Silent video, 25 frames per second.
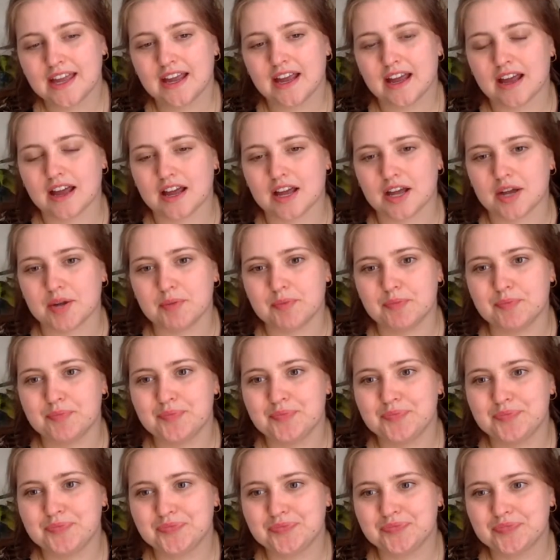
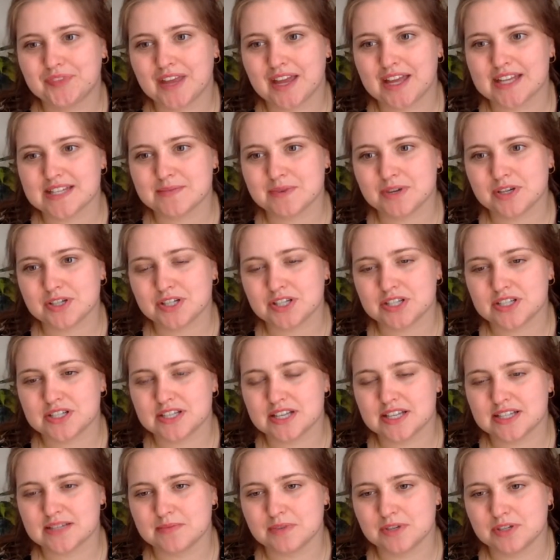as much
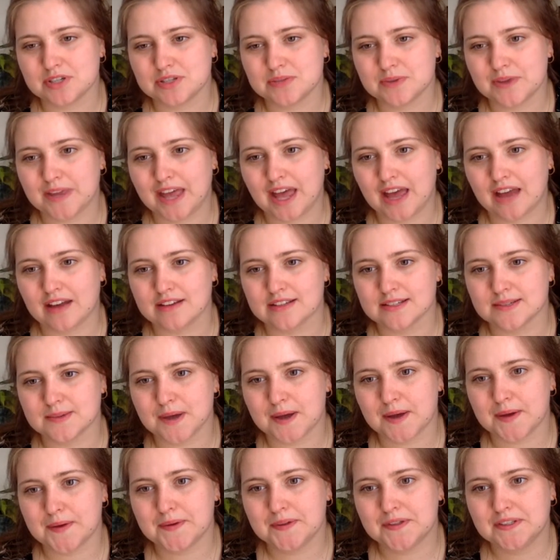as we can as
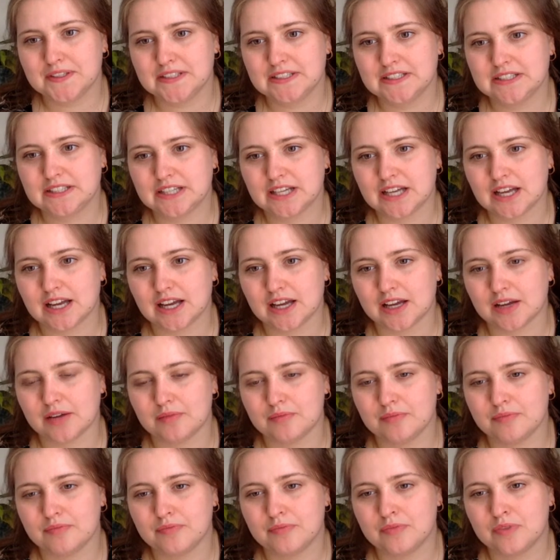well.
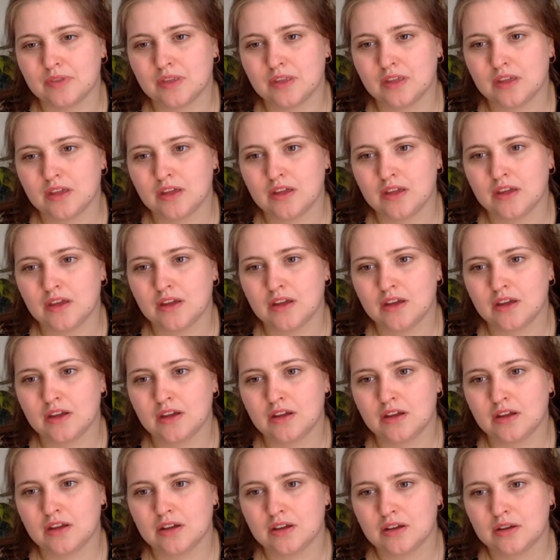
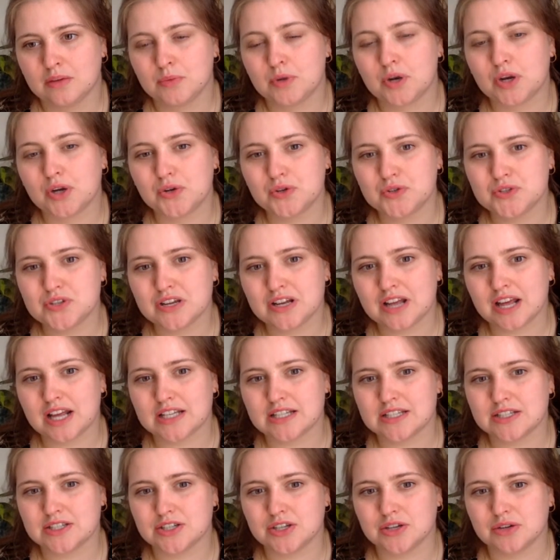But I'd also like
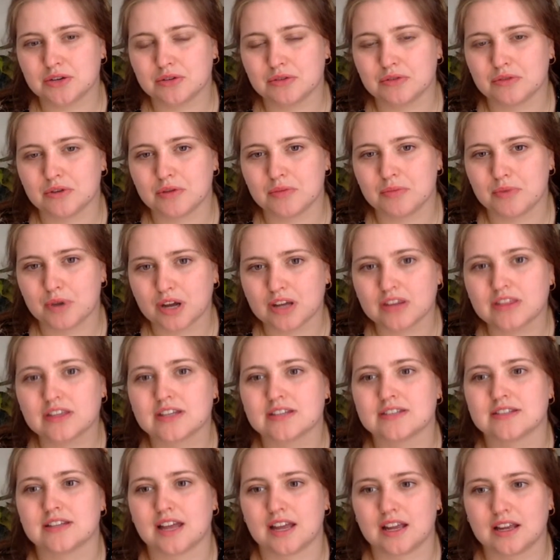to do a book
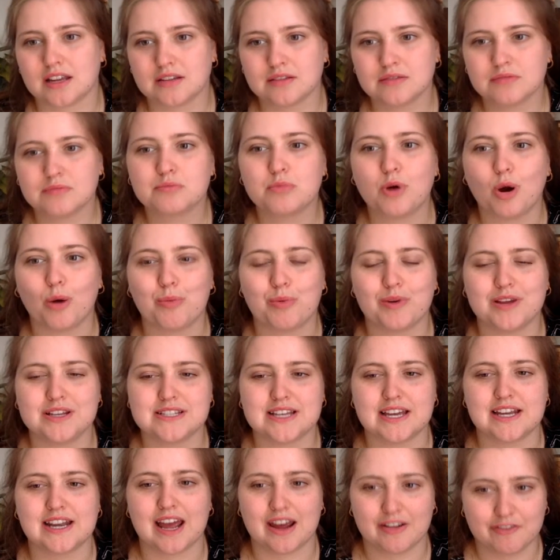that's like properly
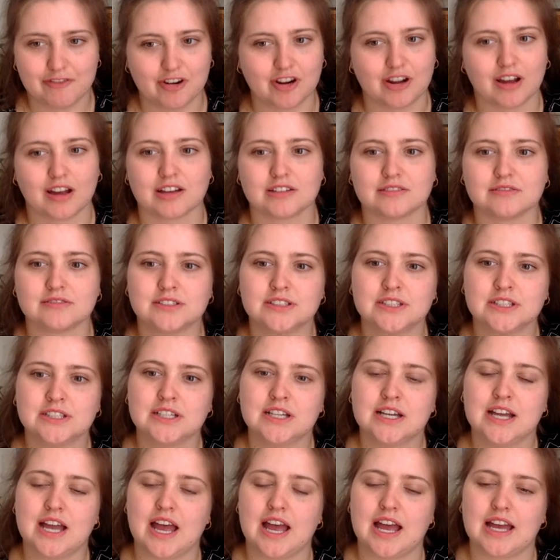set in Africa
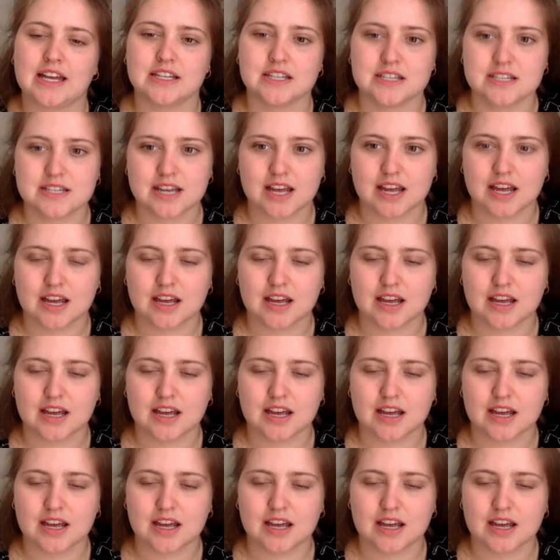and